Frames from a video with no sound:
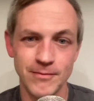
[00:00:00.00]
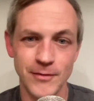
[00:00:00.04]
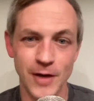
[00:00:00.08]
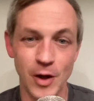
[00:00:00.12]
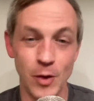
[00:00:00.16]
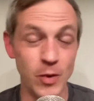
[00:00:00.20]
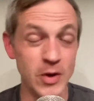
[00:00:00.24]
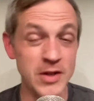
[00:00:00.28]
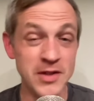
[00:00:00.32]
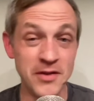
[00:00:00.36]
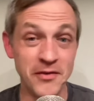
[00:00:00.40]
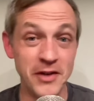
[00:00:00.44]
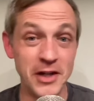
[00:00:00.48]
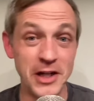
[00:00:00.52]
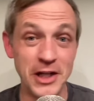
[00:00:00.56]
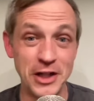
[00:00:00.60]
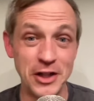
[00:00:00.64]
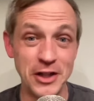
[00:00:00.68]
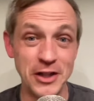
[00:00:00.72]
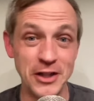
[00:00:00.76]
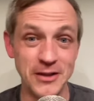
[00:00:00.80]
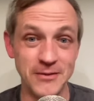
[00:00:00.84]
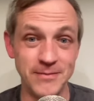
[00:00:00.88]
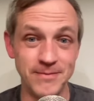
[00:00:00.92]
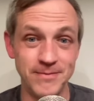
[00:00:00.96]
It wasn't very
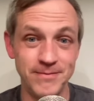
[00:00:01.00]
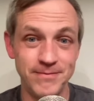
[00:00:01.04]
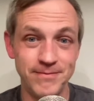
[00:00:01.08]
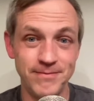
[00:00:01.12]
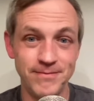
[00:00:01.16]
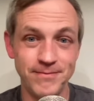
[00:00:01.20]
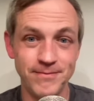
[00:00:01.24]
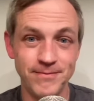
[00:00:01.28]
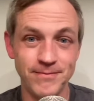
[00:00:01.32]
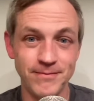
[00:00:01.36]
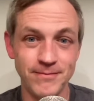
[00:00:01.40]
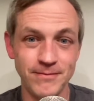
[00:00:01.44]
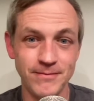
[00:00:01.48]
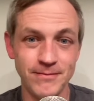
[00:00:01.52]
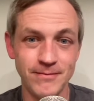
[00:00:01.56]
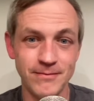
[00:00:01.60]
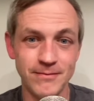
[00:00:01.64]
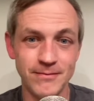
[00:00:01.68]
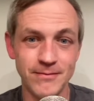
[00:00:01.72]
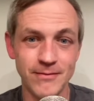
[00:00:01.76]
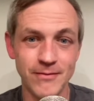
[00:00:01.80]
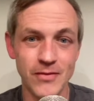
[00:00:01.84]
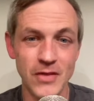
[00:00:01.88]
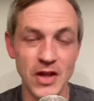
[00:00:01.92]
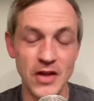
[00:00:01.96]
good.
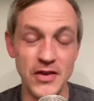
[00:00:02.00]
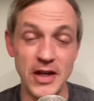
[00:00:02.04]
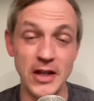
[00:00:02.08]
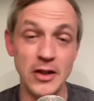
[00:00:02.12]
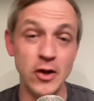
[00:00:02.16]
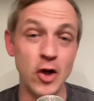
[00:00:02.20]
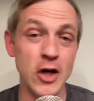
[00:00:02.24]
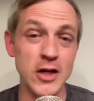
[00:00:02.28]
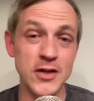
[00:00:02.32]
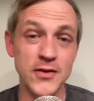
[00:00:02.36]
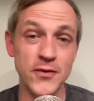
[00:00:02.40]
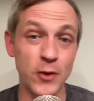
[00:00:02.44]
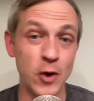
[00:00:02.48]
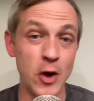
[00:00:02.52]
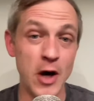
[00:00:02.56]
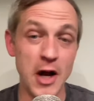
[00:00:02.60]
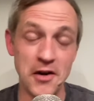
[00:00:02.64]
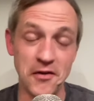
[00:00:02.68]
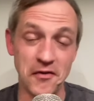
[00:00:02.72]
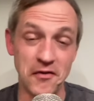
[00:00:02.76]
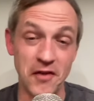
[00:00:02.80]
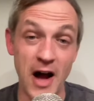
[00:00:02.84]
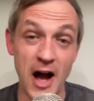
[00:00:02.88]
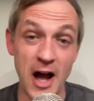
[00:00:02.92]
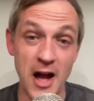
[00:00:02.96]
They'd lost four out
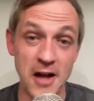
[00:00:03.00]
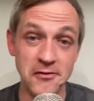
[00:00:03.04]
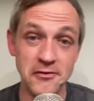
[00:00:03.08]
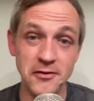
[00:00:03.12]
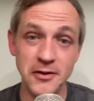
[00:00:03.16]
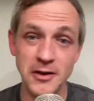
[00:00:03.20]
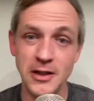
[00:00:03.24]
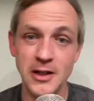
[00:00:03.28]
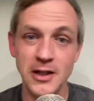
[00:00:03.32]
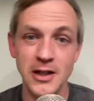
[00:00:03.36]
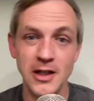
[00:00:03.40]
of five.